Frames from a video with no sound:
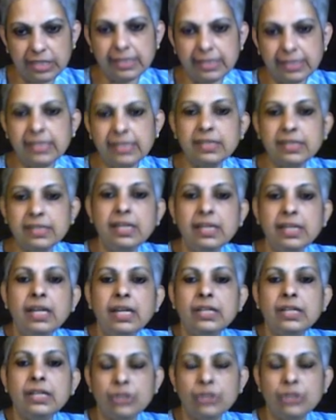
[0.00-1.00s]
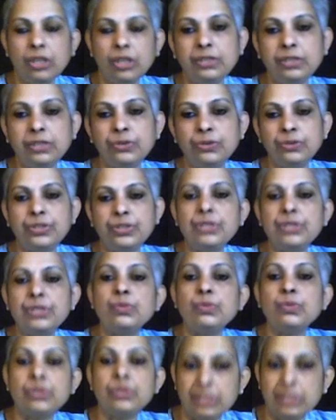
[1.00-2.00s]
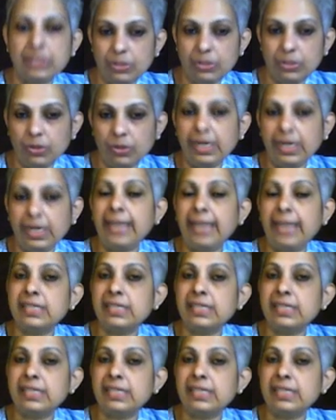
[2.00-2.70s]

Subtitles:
till soil nutrition was restored and